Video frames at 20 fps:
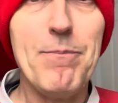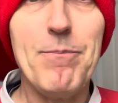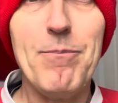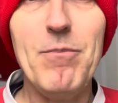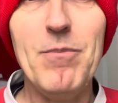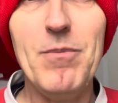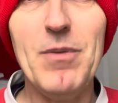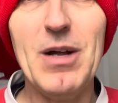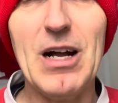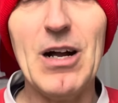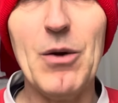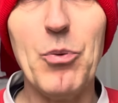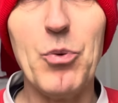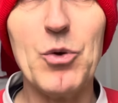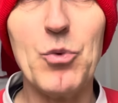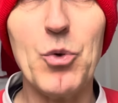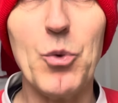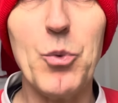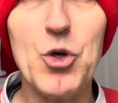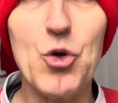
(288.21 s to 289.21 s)
Nah, we
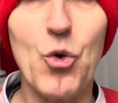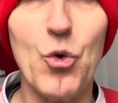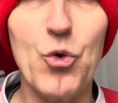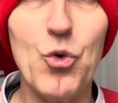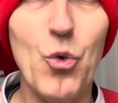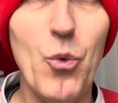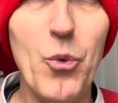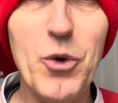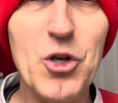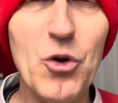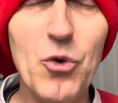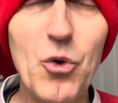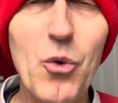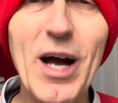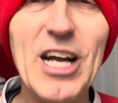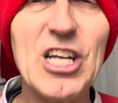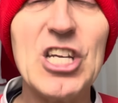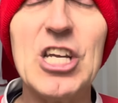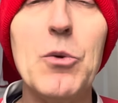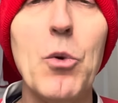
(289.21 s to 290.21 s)
don't know. We don't know
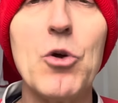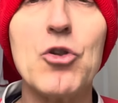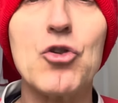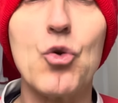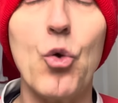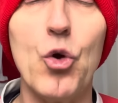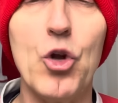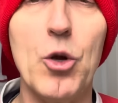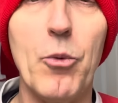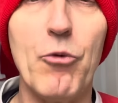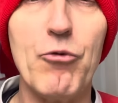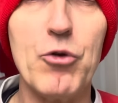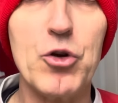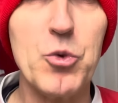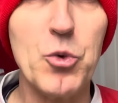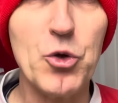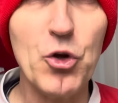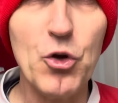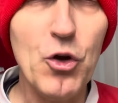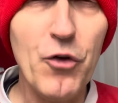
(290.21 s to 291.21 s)
actually what's going on with Rush.
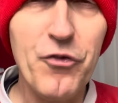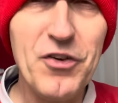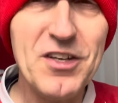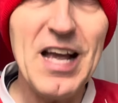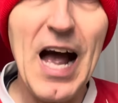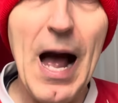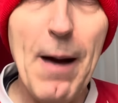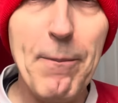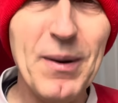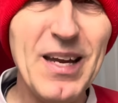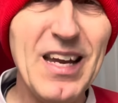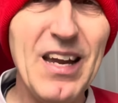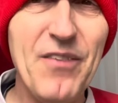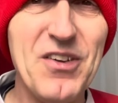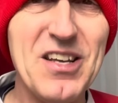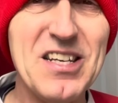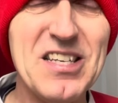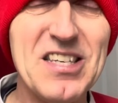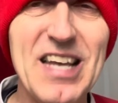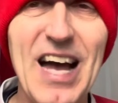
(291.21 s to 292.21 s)
We don't know if he's happy, if
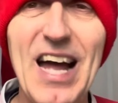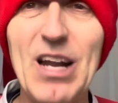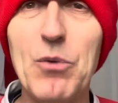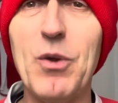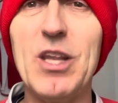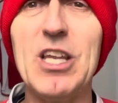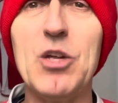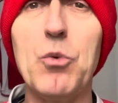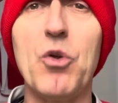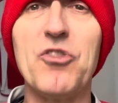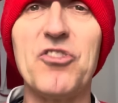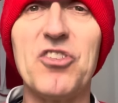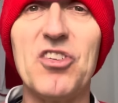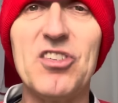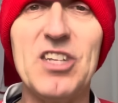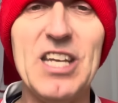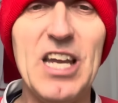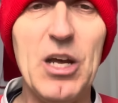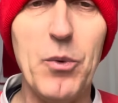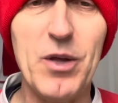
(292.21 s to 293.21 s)
he's sad, whether he wants to
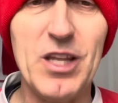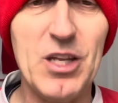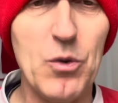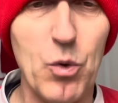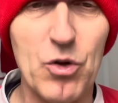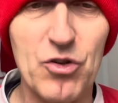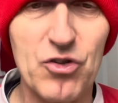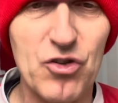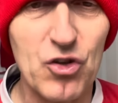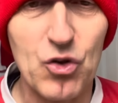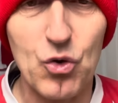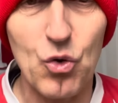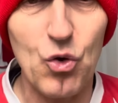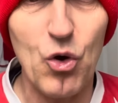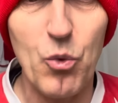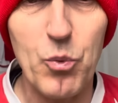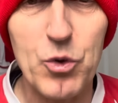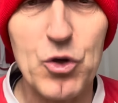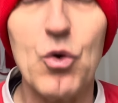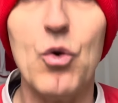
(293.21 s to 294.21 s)
stay, whether he wants to
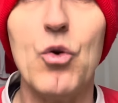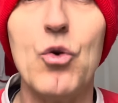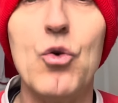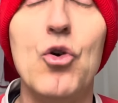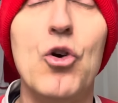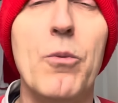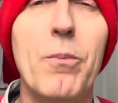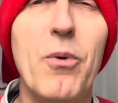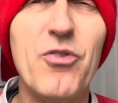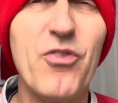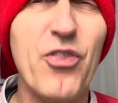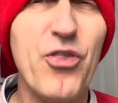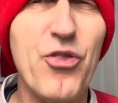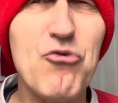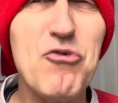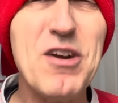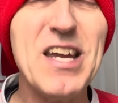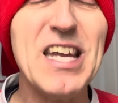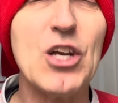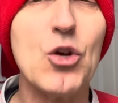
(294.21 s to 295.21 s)
go. We don't know. But
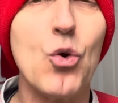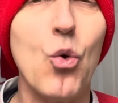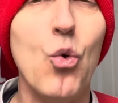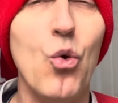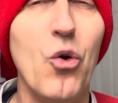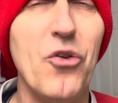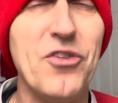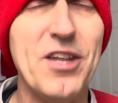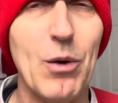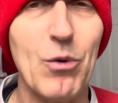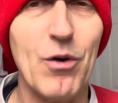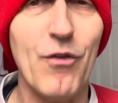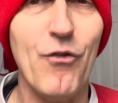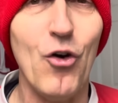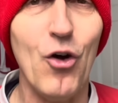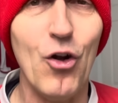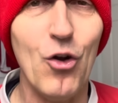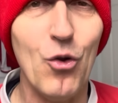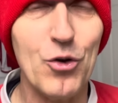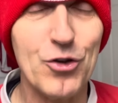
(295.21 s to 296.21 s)
3 goals out of
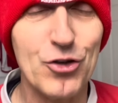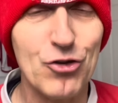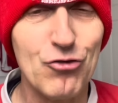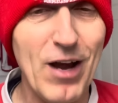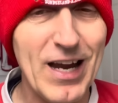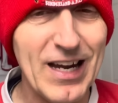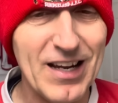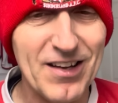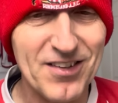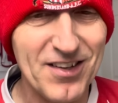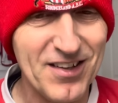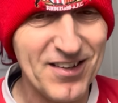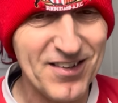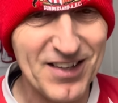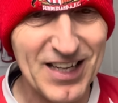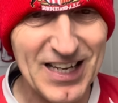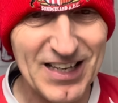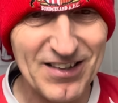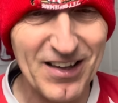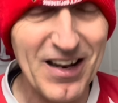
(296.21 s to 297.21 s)
all those strikers this
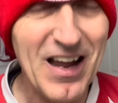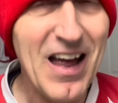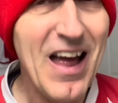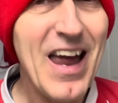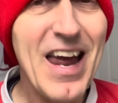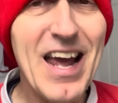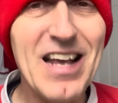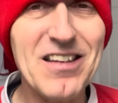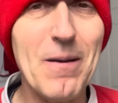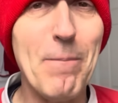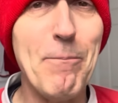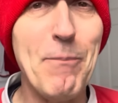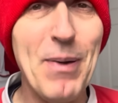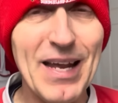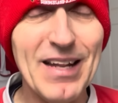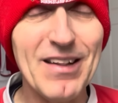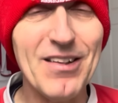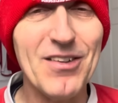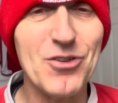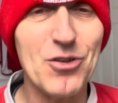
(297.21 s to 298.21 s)
season is a
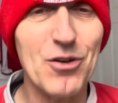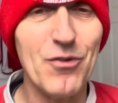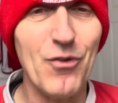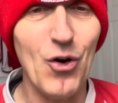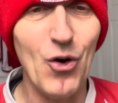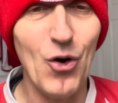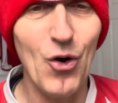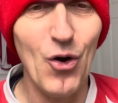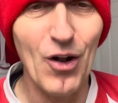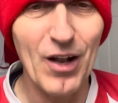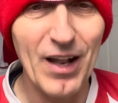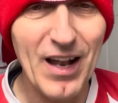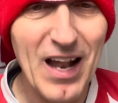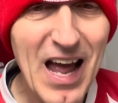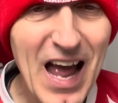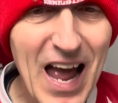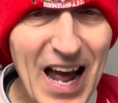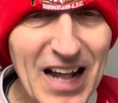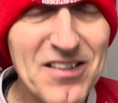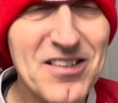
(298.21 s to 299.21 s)
pittance of a hauling.
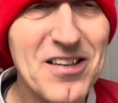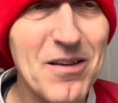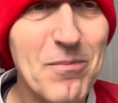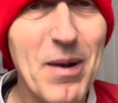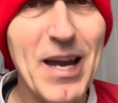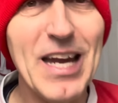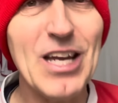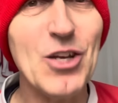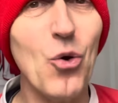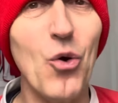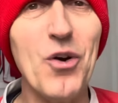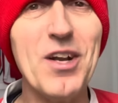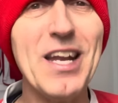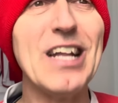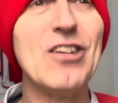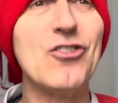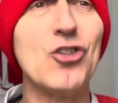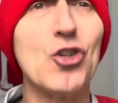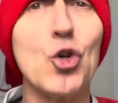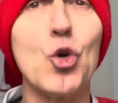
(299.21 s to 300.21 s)
And Semedo
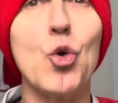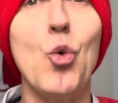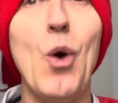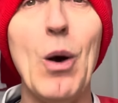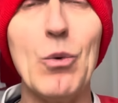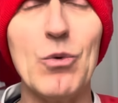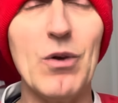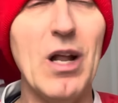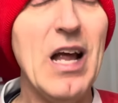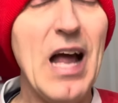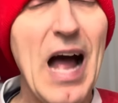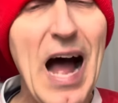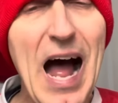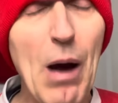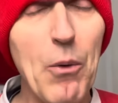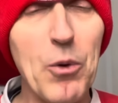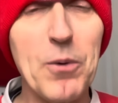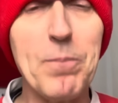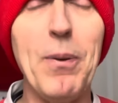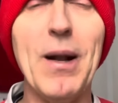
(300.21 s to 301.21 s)
needs to go out. I
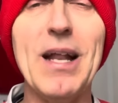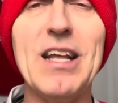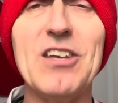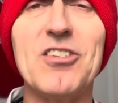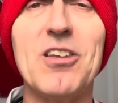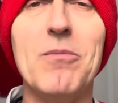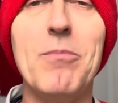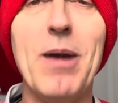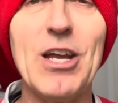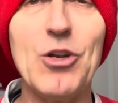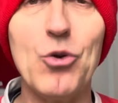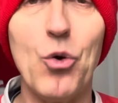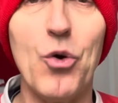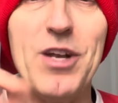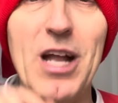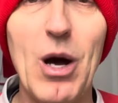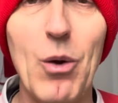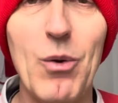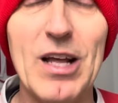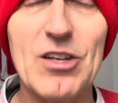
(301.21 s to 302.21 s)
would play Semedo
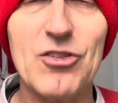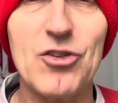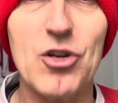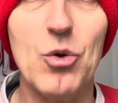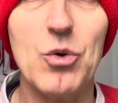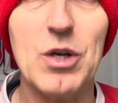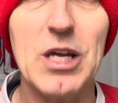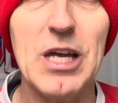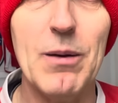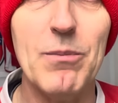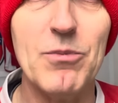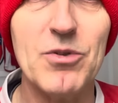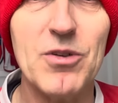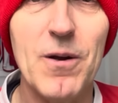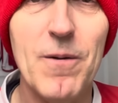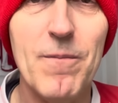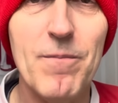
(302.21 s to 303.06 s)
now last 2 games.